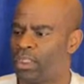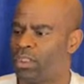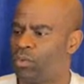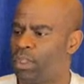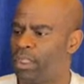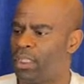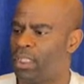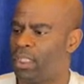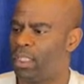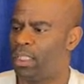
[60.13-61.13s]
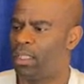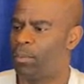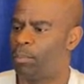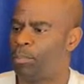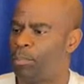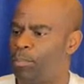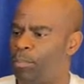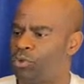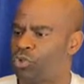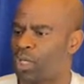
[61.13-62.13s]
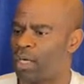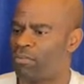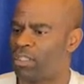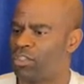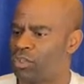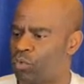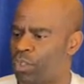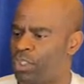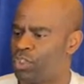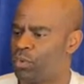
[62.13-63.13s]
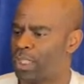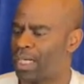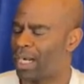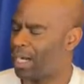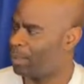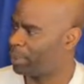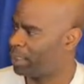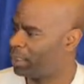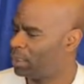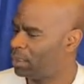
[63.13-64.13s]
doing traveling, touring, doing comedy.